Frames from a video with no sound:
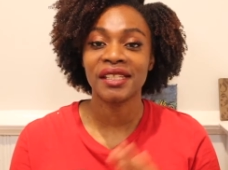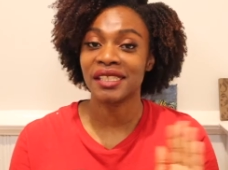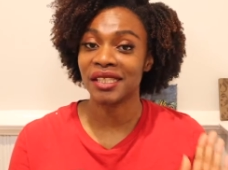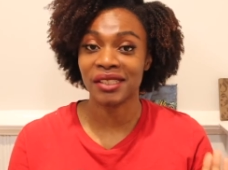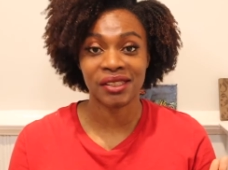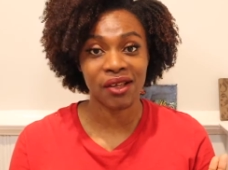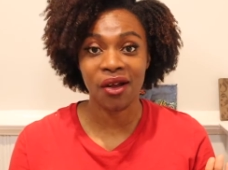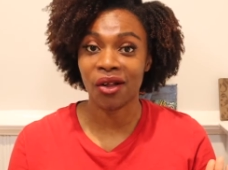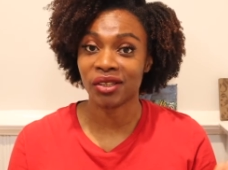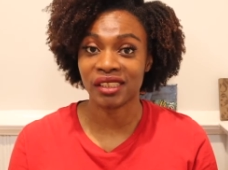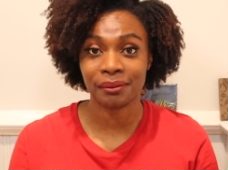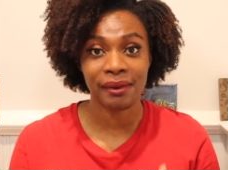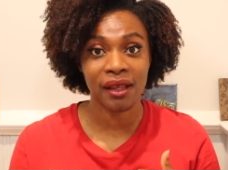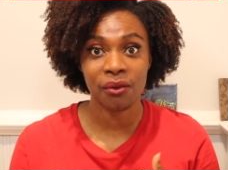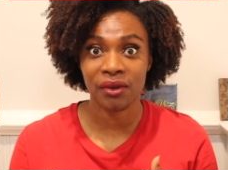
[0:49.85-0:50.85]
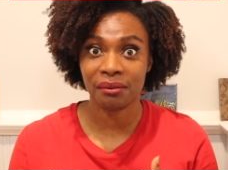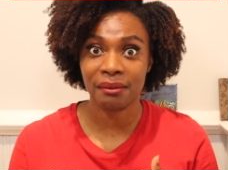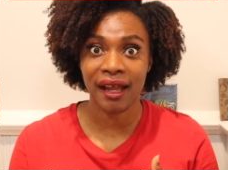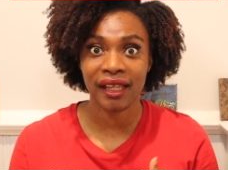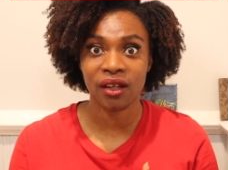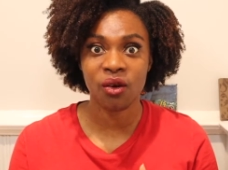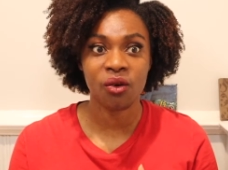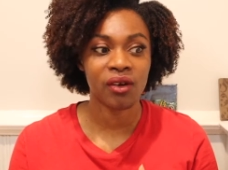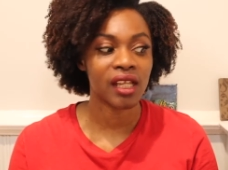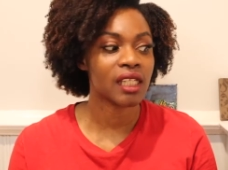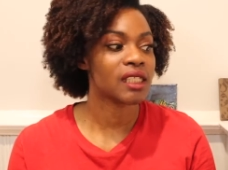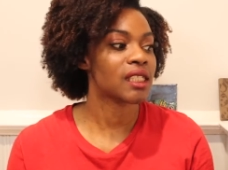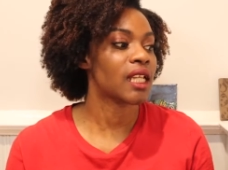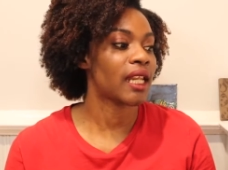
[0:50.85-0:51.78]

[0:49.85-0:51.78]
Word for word: this is all spent with my coins.